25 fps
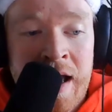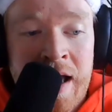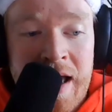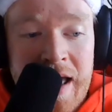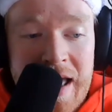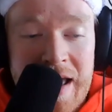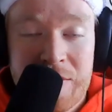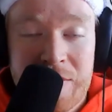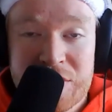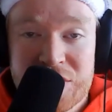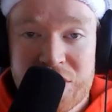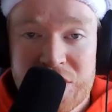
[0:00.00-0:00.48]

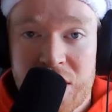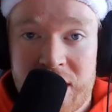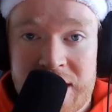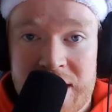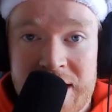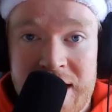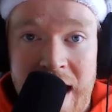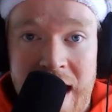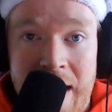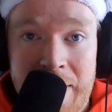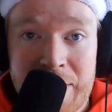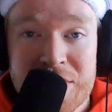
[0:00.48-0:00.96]
It was our
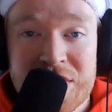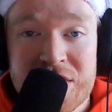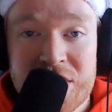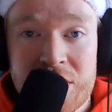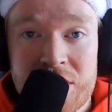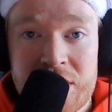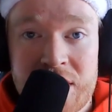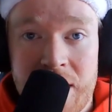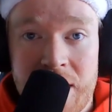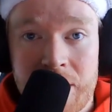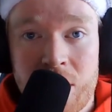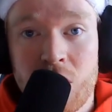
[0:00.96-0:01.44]

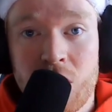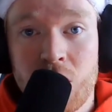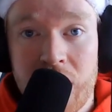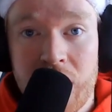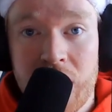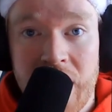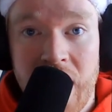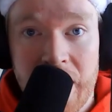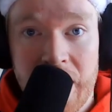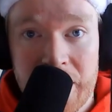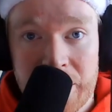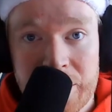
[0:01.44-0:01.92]
episode number
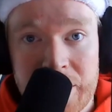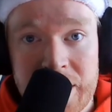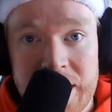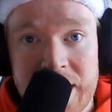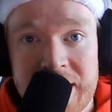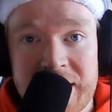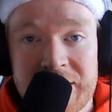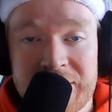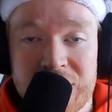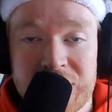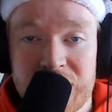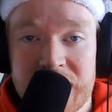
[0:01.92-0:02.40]
100
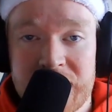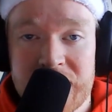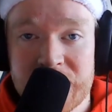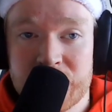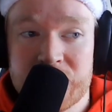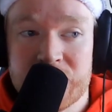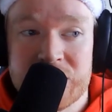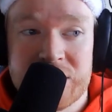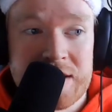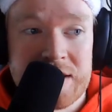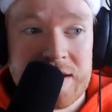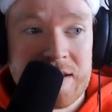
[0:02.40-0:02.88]
if you're
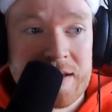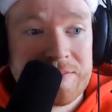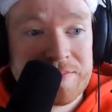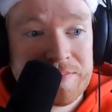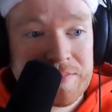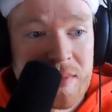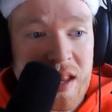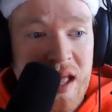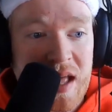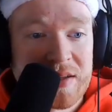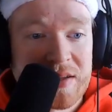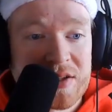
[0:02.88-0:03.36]
interested.
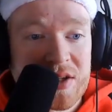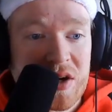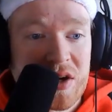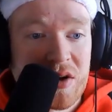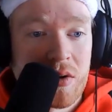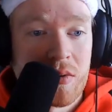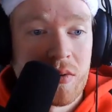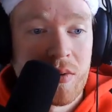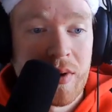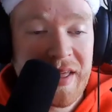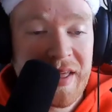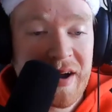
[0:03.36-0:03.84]
And
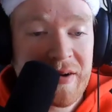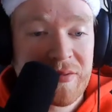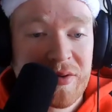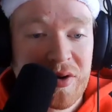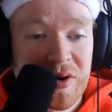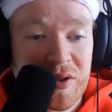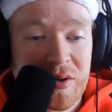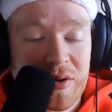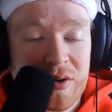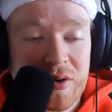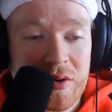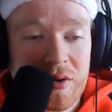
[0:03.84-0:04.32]
so without
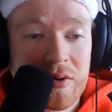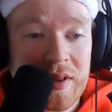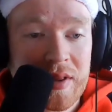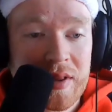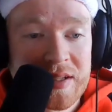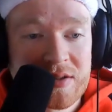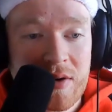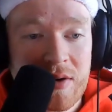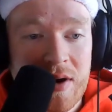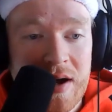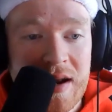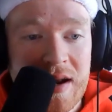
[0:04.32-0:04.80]
further ado,
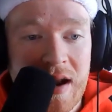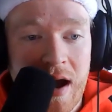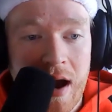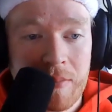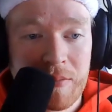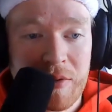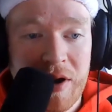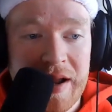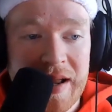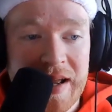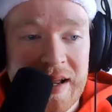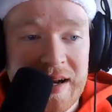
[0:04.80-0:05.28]
let's go ahead and
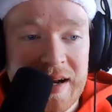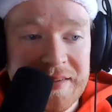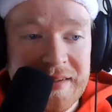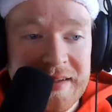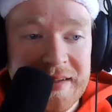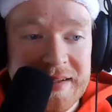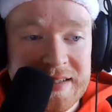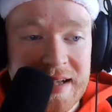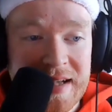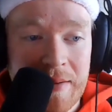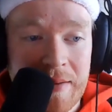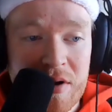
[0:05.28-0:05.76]
hop right into
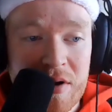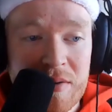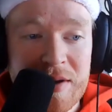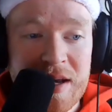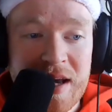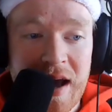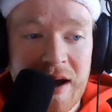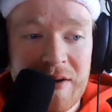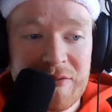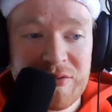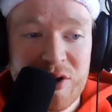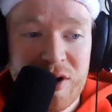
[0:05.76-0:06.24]
this. I'm going to be
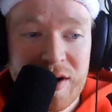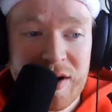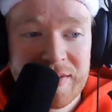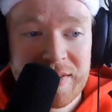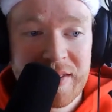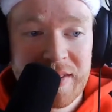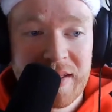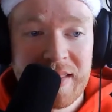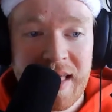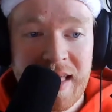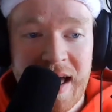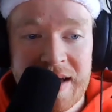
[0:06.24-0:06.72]
covering
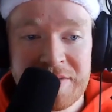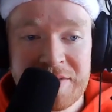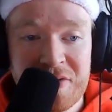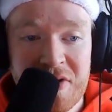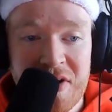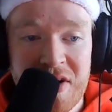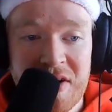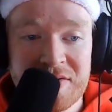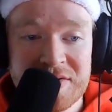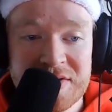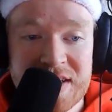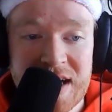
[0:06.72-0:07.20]
the life
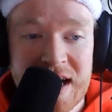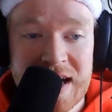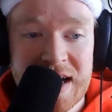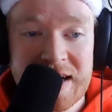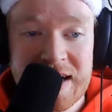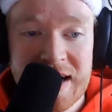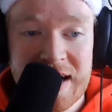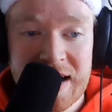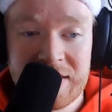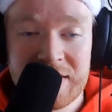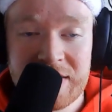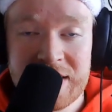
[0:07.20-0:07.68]
of Saint
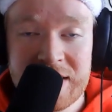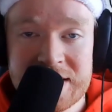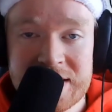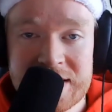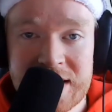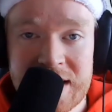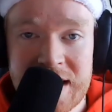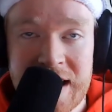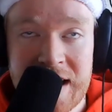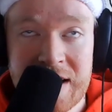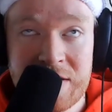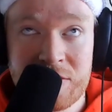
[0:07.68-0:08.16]
Nicholas
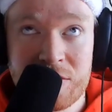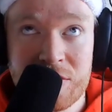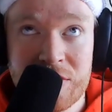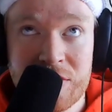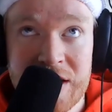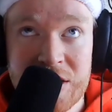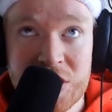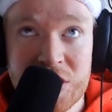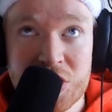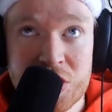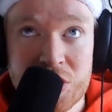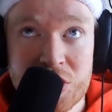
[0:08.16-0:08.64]
in
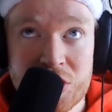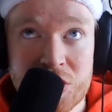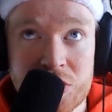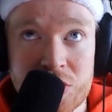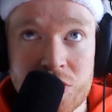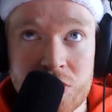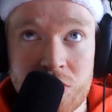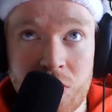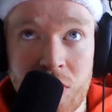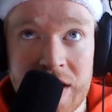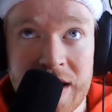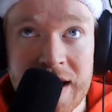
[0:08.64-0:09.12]
relation
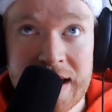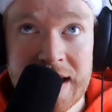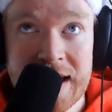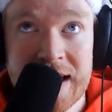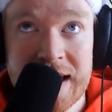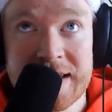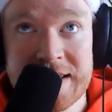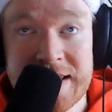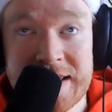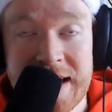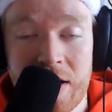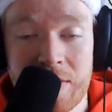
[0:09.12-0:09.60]
to what he
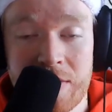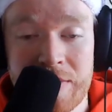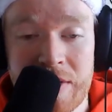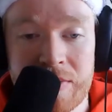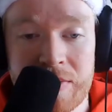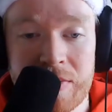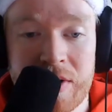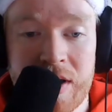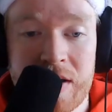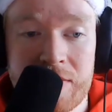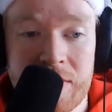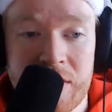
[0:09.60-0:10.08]
did to help
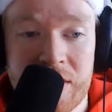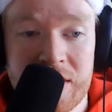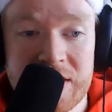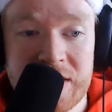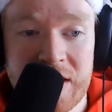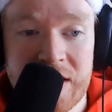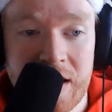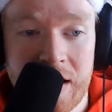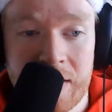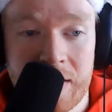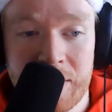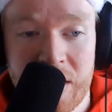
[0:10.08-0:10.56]
people get married
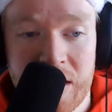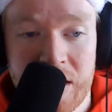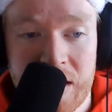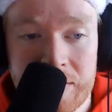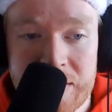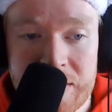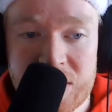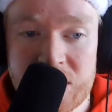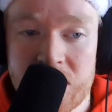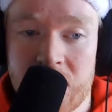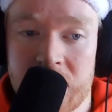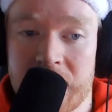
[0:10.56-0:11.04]
young. I'm not going
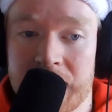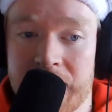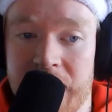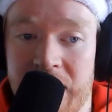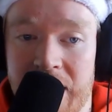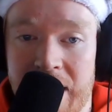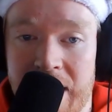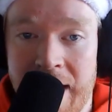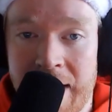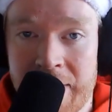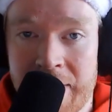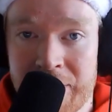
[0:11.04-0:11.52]
to be talking
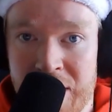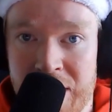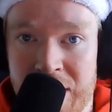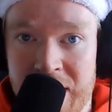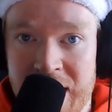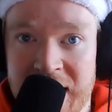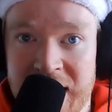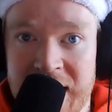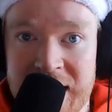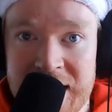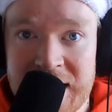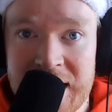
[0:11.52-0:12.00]
about
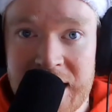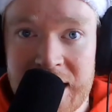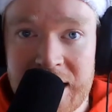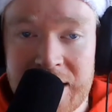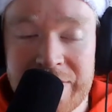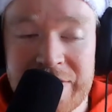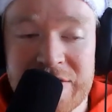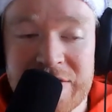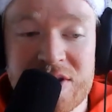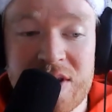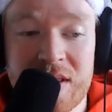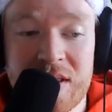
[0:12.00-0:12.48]
everything he did.
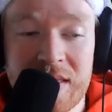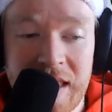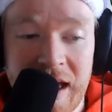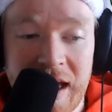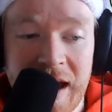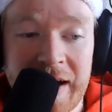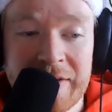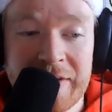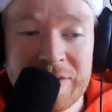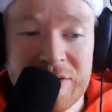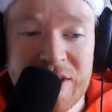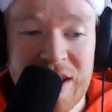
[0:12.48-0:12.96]
There's a
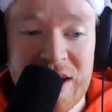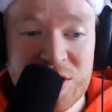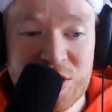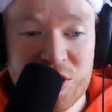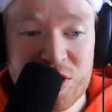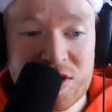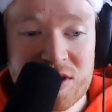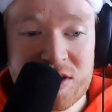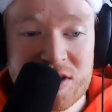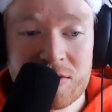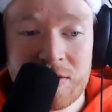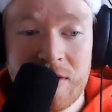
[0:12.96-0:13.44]
lot of
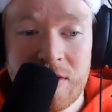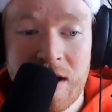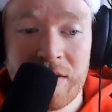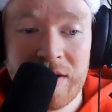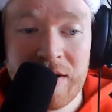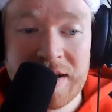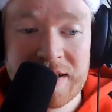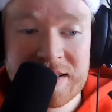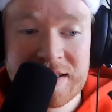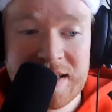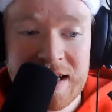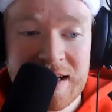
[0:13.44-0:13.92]
legends
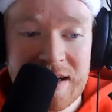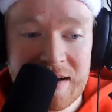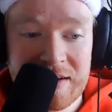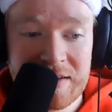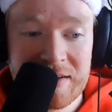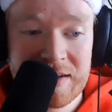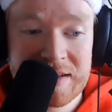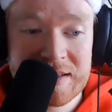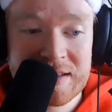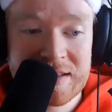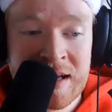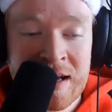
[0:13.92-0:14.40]
surrounding Saint
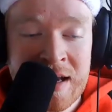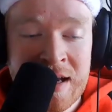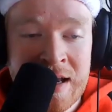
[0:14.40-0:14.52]
Nicholas.